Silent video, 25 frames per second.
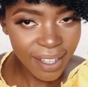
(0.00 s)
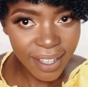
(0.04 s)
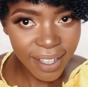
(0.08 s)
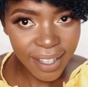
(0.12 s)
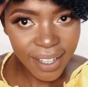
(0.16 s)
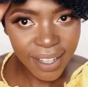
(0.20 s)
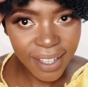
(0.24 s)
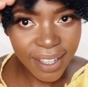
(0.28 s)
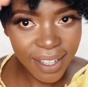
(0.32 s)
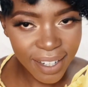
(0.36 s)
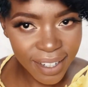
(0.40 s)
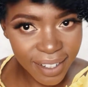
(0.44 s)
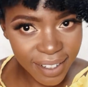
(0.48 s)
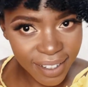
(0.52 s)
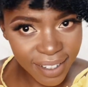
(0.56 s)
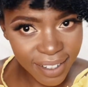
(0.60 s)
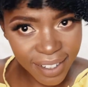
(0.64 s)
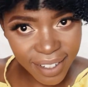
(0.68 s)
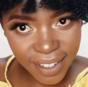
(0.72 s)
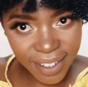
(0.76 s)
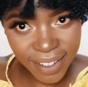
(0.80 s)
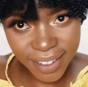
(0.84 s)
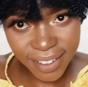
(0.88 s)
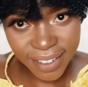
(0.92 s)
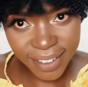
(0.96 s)
I
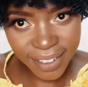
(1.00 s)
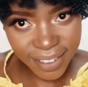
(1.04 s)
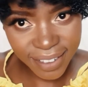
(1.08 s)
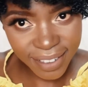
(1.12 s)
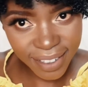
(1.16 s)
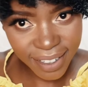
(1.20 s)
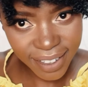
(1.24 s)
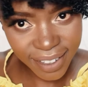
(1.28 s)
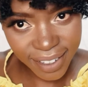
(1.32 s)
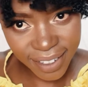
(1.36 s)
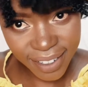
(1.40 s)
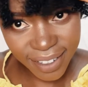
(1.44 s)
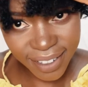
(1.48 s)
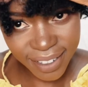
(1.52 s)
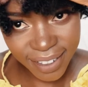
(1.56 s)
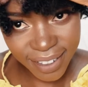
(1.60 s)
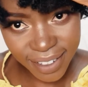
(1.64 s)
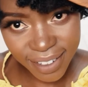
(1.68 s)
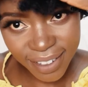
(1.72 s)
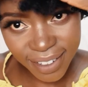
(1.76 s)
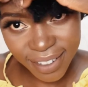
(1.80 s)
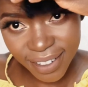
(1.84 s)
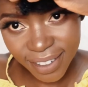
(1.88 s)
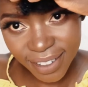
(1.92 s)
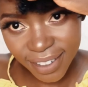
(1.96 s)
don't know,
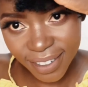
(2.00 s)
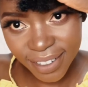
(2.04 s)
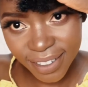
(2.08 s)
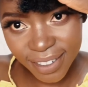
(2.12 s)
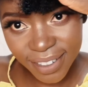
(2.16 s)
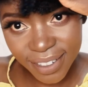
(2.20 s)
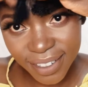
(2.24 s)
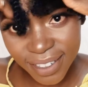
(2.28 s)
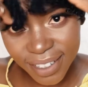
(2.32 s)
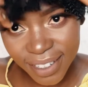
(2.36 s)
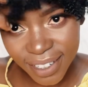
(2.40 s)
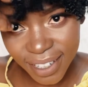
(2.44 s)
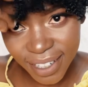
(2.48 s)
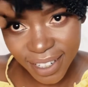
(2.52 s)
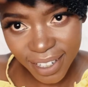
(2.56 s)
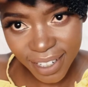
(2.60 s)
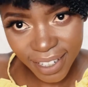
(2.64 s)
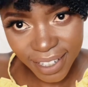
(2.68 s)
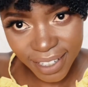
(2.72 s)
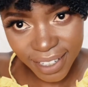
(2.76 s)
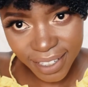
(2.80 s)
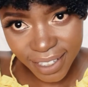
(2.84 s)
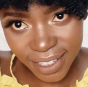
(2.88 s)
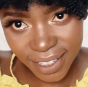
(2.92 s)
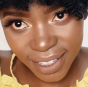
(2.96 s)
girl.
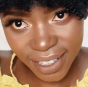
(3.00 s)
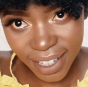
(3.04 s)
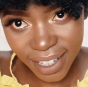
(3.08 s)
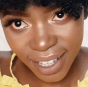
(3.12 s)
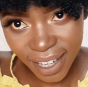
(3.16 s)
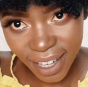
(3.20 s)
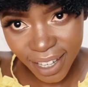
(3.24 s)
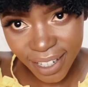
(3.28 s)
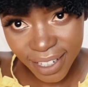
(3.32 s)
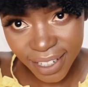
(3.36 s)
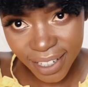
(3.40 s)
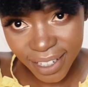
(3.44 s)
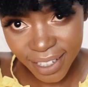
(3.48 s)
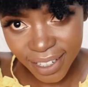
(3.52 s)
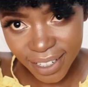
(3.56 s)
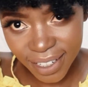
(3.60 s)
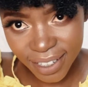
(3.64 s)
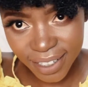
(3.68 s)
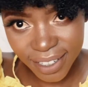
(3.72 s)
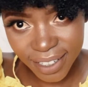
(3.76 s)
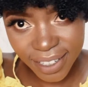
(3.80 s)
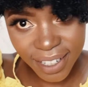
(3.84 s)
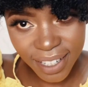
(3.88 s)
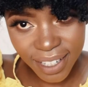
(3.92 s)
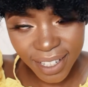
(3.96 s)
Today it's kinda
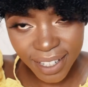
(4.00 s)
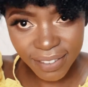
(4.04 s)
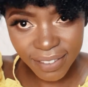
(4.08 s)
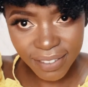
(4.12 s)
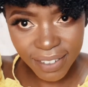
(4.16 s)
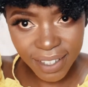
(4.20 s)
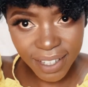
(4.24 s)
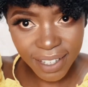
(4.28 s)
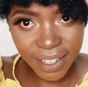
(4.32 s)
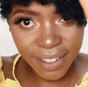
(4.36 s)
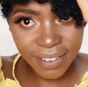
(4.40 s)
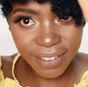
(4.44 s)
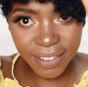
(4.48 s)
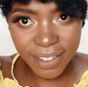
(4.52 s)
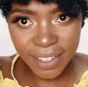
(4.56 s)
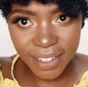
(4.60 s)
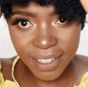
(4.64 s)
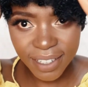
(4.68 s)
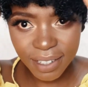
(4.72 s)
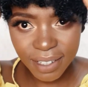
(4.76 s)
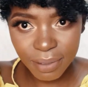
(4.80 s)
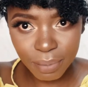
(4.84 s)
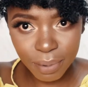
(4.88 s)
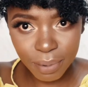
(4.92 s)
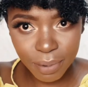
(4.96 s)
not giving what
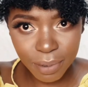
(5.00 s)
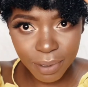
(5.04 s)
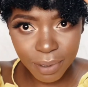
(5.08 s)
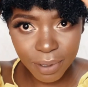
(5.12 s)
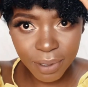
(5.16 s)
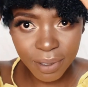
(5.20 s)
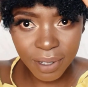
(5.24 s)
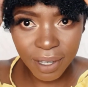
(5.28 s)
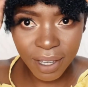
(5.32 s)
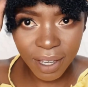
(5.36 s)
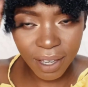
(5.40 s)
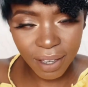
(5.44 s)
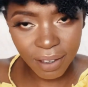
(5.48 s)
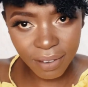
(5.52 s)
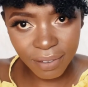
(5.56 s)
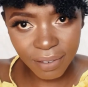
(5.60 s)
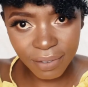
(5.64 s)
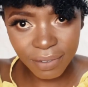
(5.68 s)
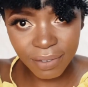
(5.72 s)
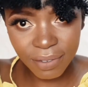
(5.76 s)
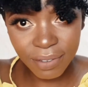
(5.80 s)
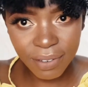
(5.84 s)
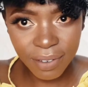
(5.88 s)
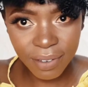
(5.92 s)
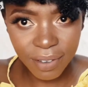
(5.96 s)
it's supposed to
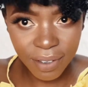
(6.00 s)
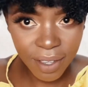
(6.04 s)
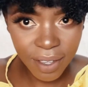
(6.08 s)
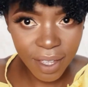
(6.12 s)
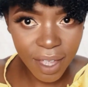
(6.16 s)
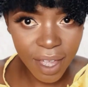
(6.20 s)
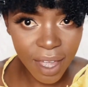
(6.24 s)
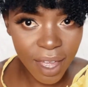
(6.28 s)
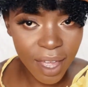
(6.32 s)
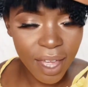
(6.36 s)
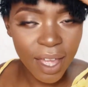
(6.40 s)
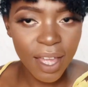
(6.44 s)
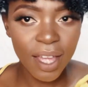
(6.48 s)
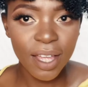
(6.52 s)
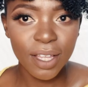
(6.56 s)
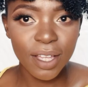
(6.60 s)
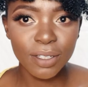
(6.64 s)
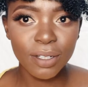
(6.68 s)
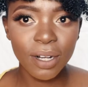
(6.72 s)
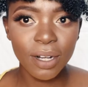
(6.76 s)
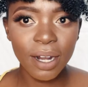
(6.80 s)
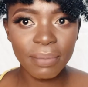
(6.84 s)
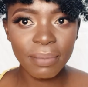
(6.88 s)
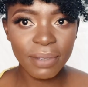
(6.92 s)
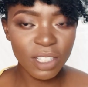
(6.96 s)
give.
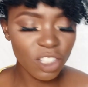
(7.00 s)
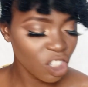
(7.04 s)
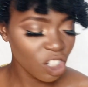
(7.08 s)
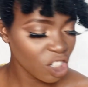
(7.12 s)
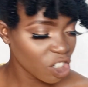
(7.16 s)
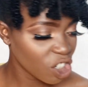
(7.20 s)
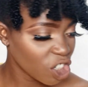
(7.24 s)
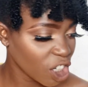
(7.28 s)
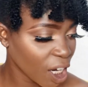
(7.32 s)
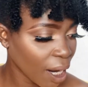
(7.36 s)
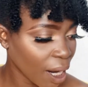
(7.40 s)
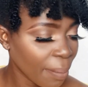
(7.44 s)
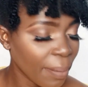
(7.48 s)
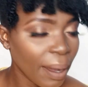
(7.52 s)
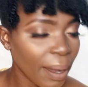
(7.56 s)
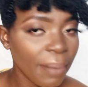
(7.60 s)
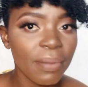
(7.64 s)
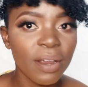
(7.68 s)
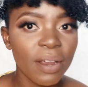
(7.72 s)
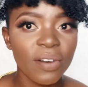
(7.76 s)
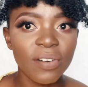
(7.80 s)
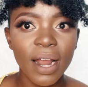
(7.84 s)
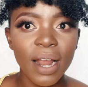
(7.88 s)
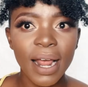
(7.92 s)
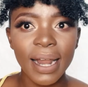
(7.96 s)
So let me just check my
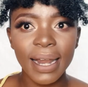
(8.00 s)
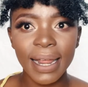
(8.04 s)
mirror.